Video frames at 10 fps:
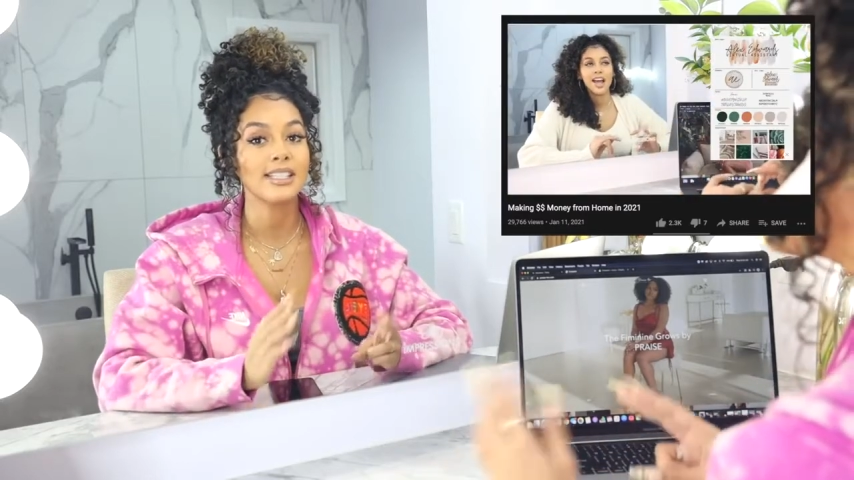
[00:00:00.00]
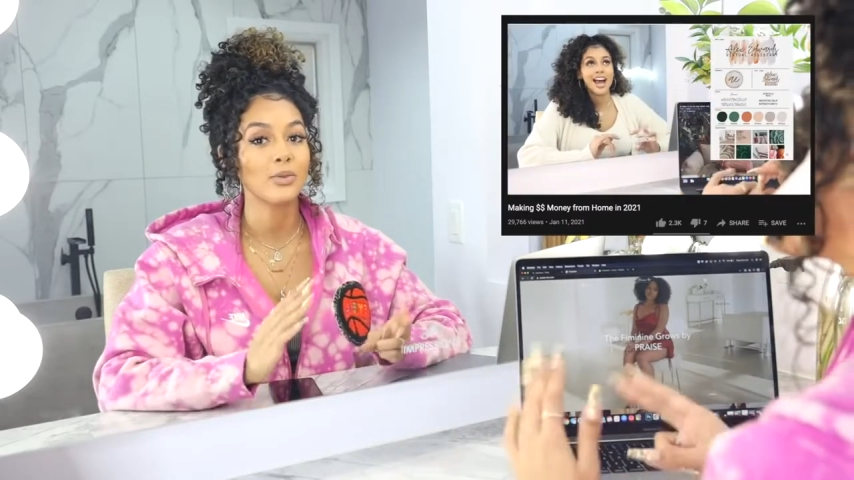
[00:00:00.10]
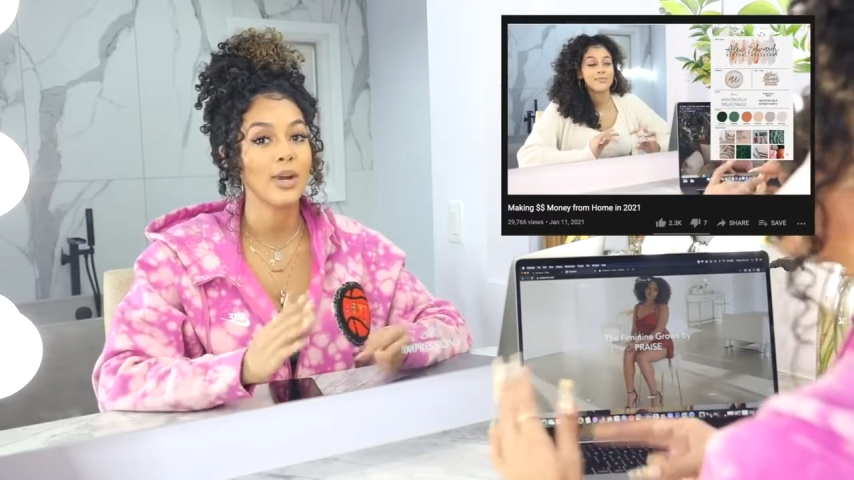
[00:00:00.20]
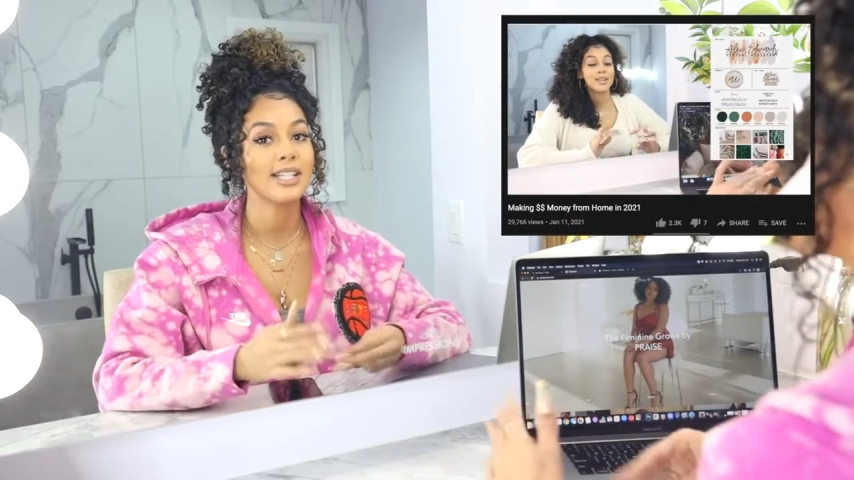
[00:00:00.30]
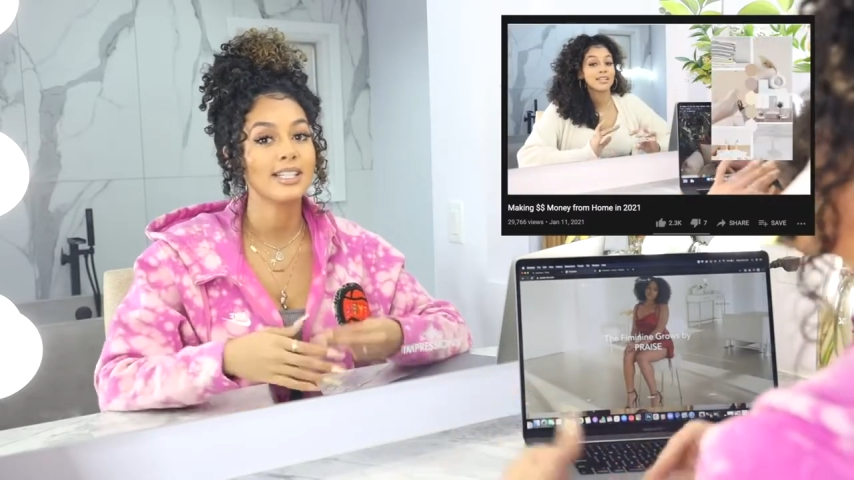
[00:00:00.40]

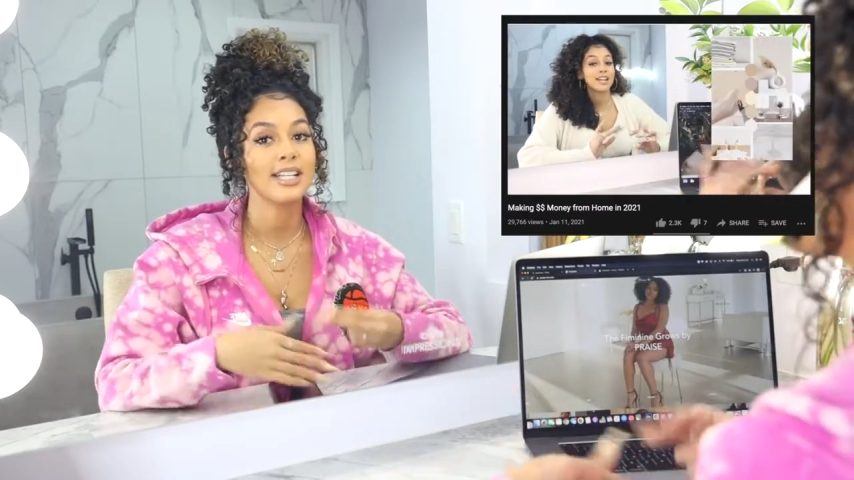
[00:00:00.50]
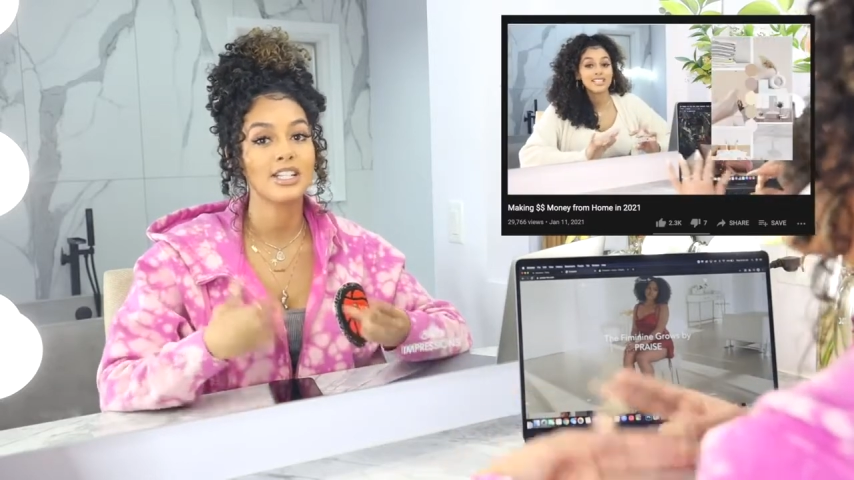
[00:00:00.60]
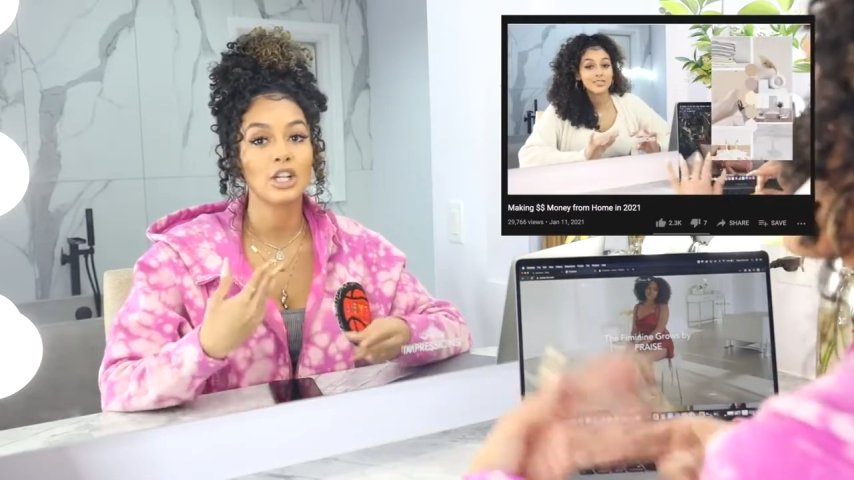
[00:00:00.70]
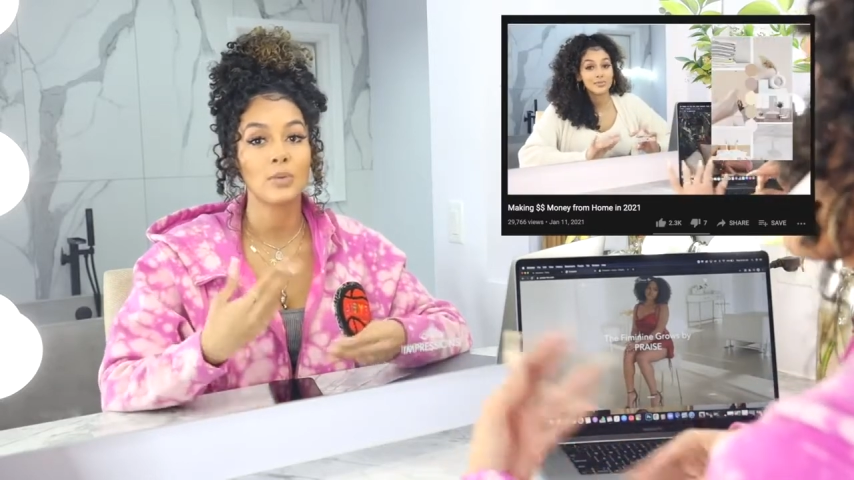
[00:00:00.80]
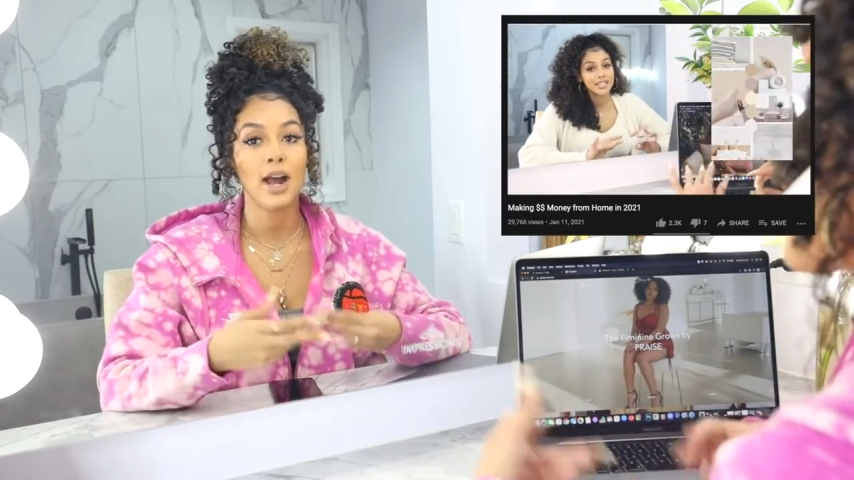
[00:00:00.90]
and ways to
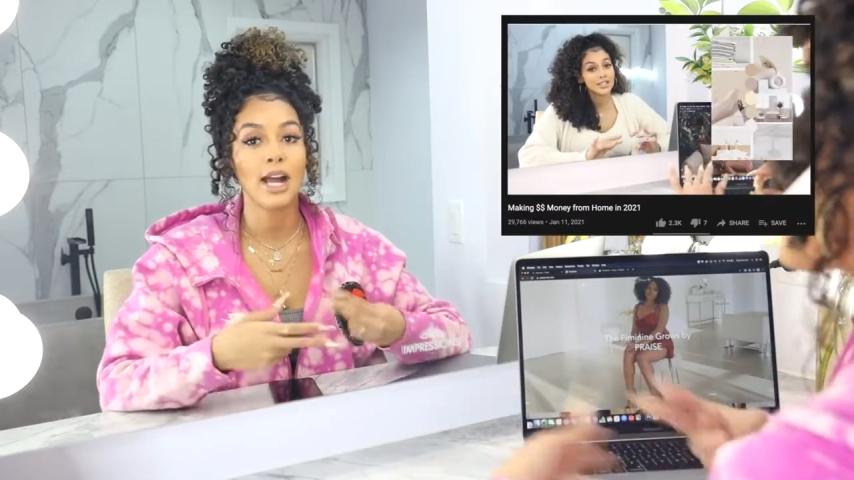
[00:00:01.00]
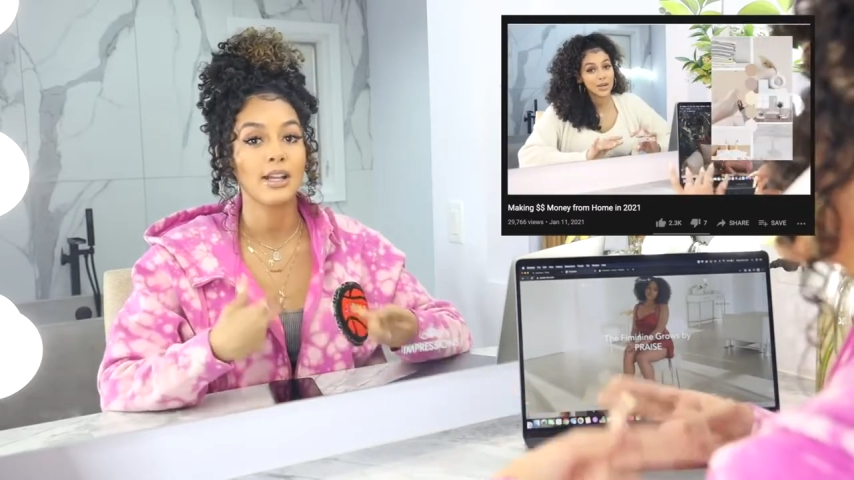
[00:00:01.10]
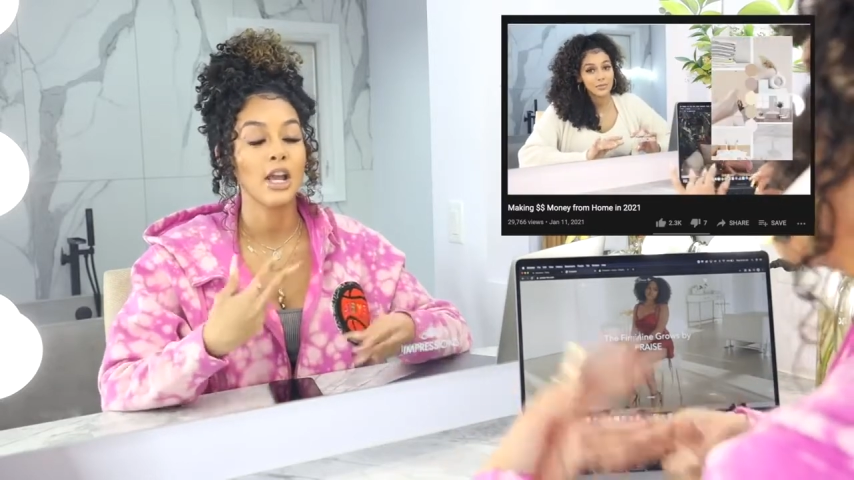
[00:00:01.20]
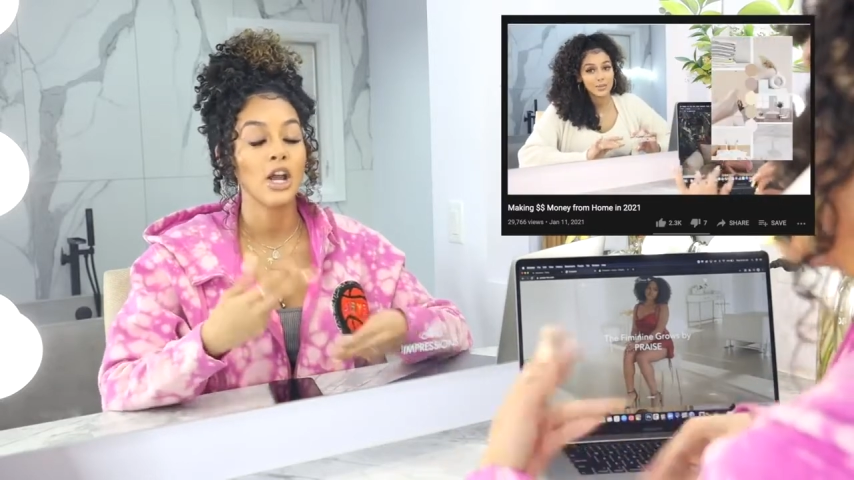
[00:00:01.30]
get your mind